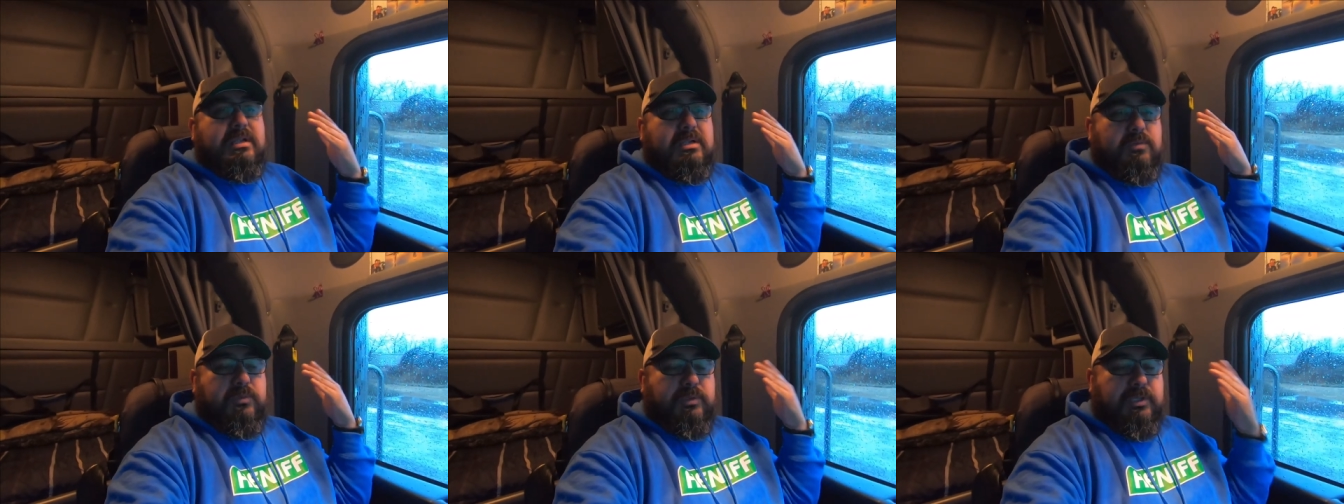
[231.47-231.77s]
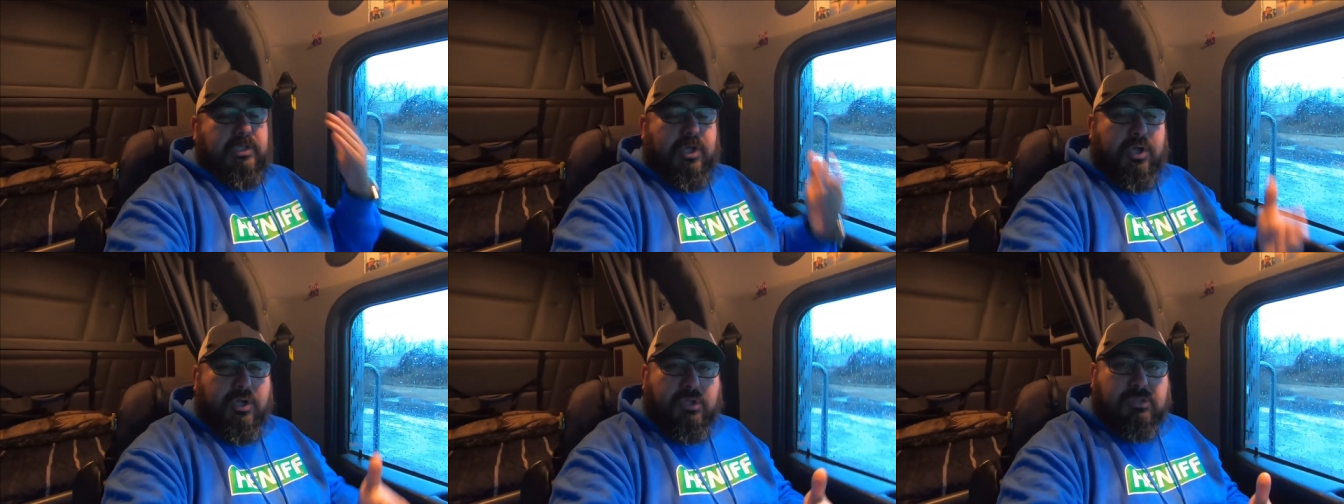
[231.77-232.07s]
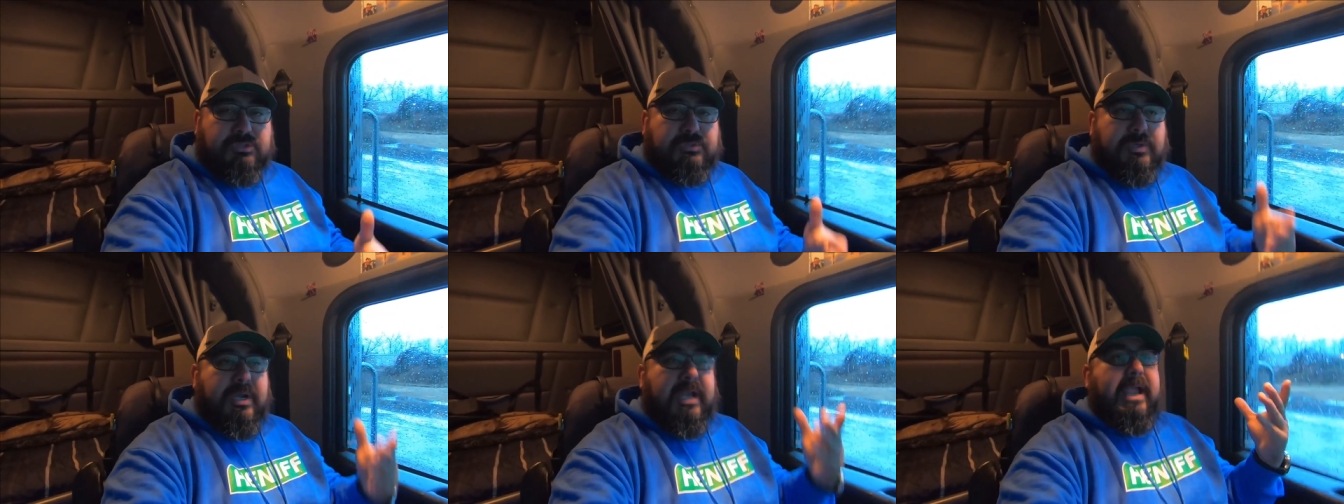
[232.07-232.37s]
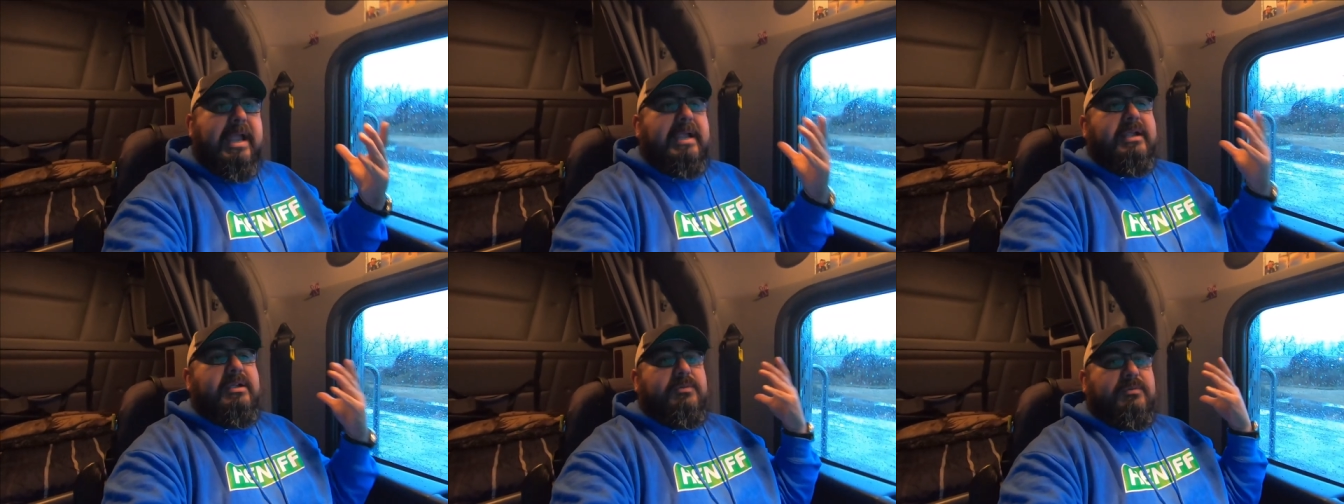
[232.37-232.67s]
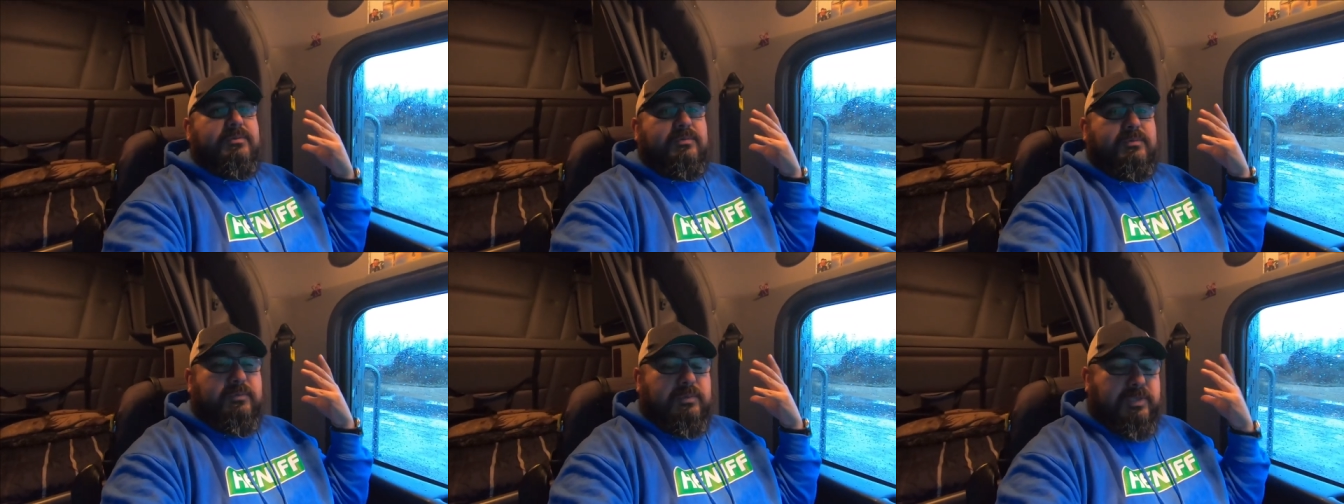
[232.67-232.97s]
with the hose rack,
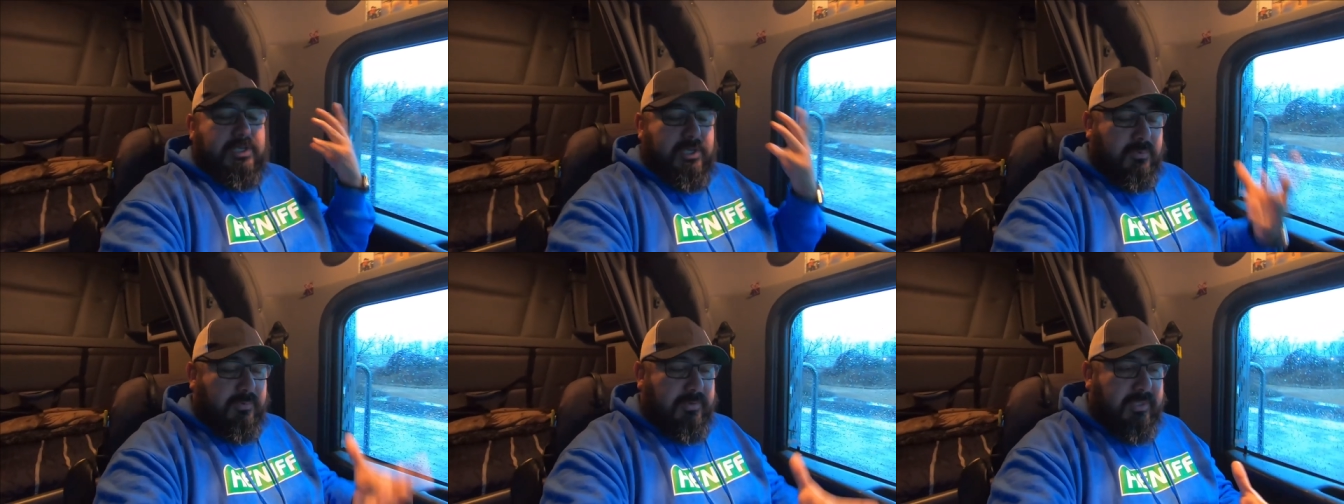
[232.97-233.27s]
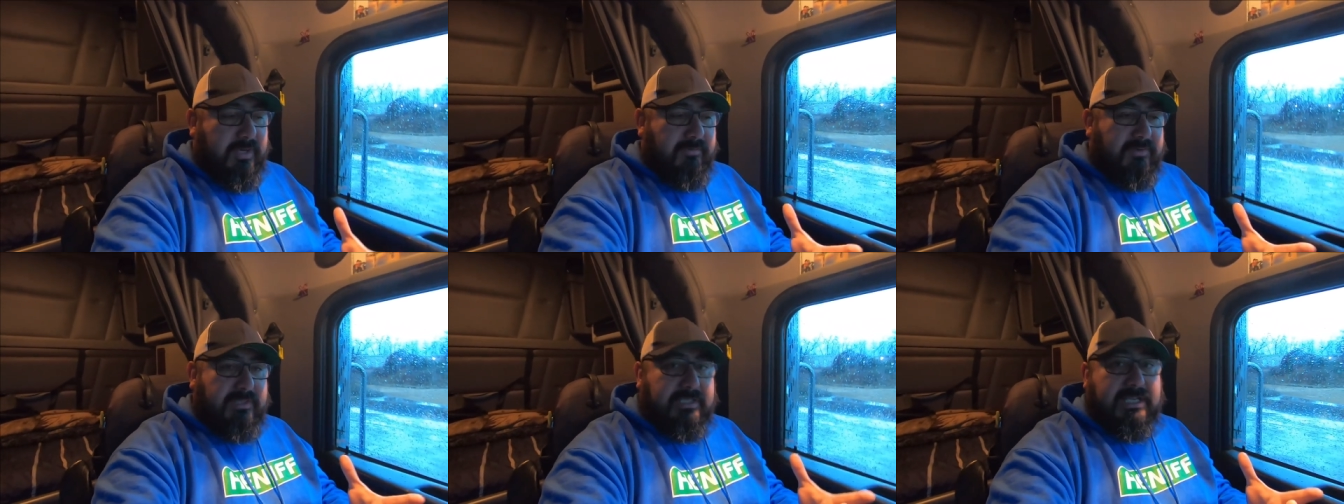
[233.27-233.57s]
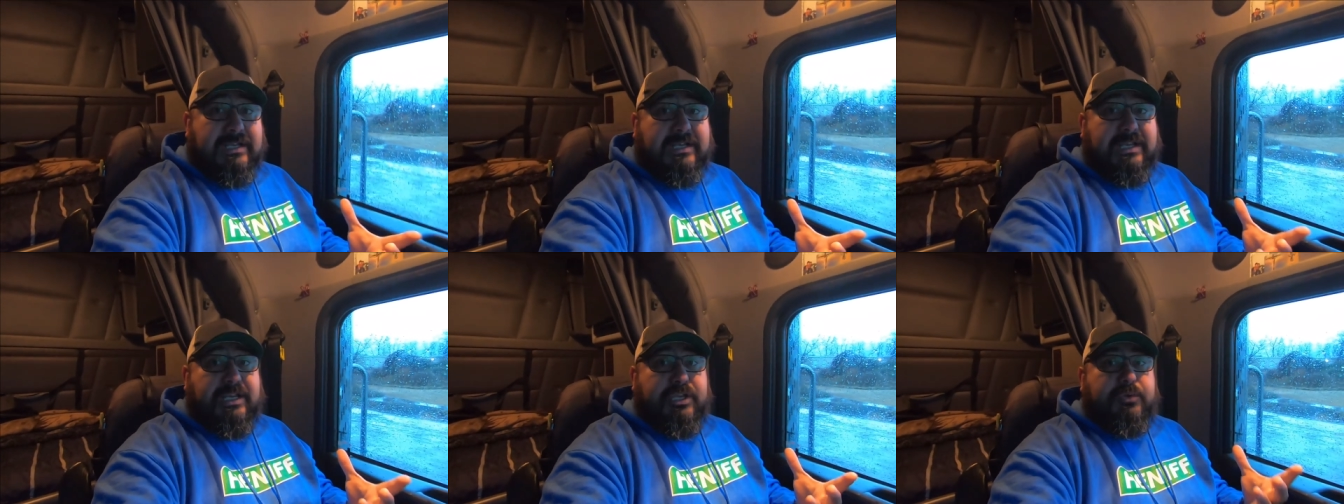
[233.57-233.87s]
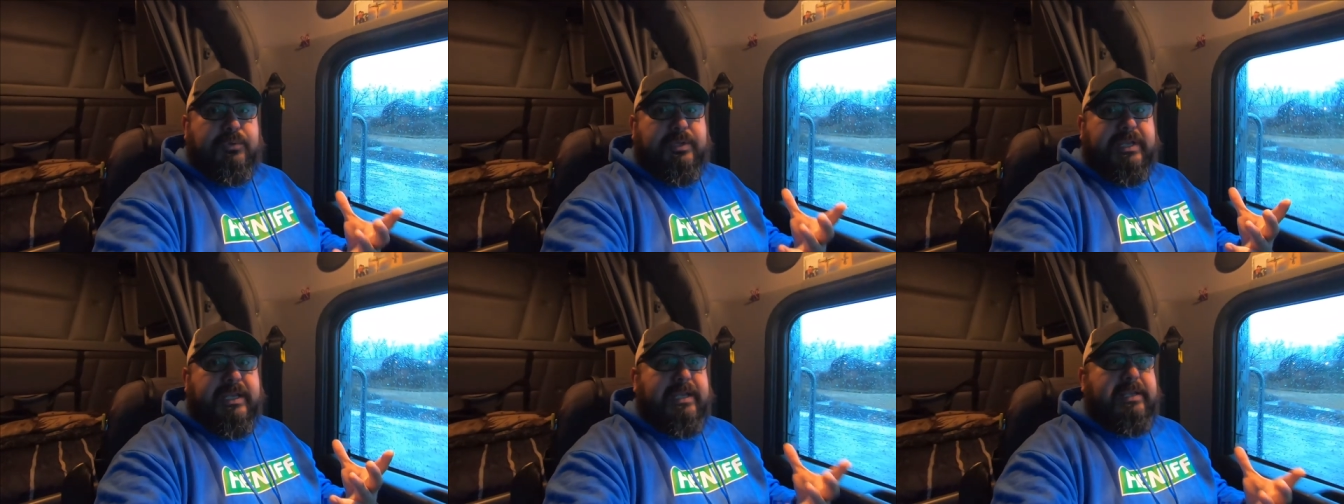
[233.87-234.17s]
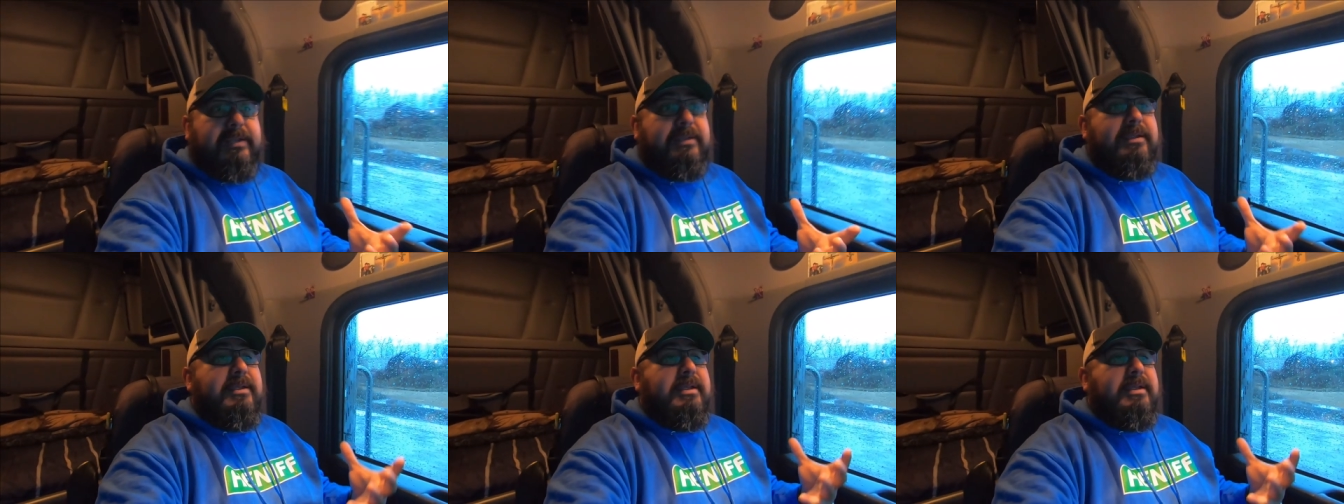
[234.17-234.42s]
you know, with everything that you need